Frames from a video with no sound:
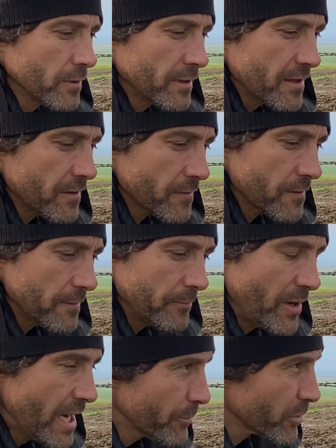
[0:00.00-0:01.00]
in these
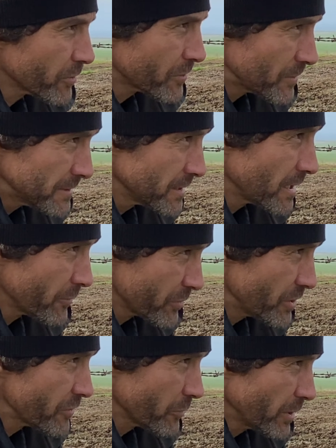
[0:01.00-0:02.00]
papers that I was
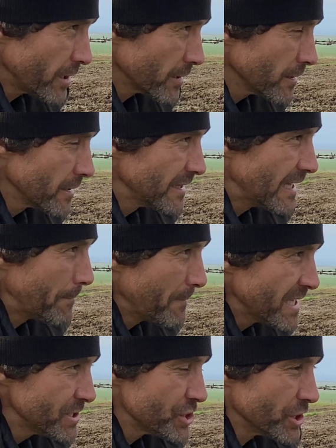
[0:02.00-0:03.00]
just reading, they
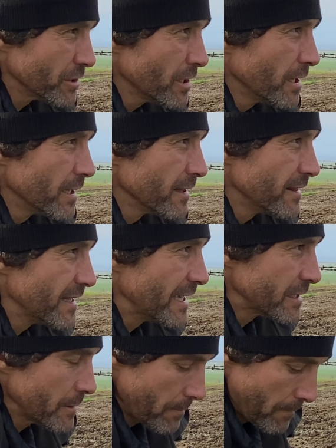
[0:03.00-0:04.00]
mention
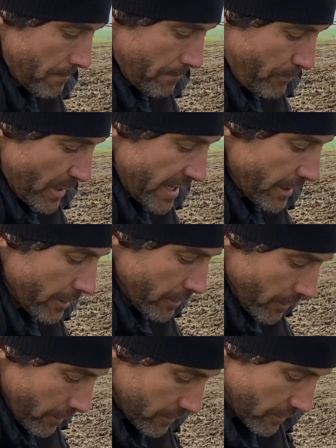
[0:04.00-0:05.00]
that
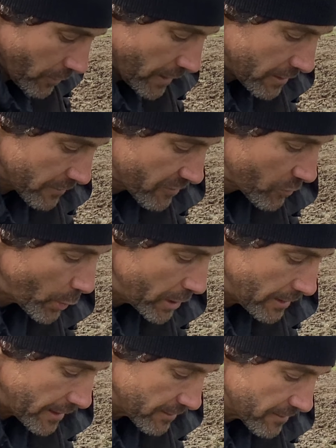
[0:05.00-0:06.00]
bare degraded
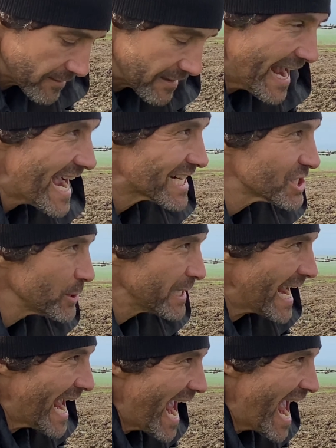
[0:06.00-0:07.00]
soil like this actually
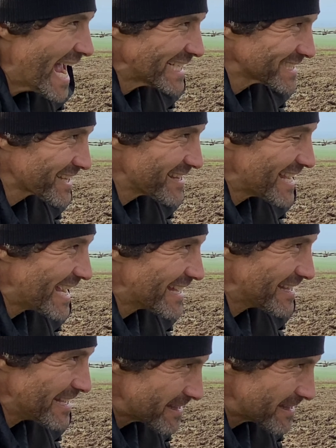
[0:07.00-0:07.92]
acts as a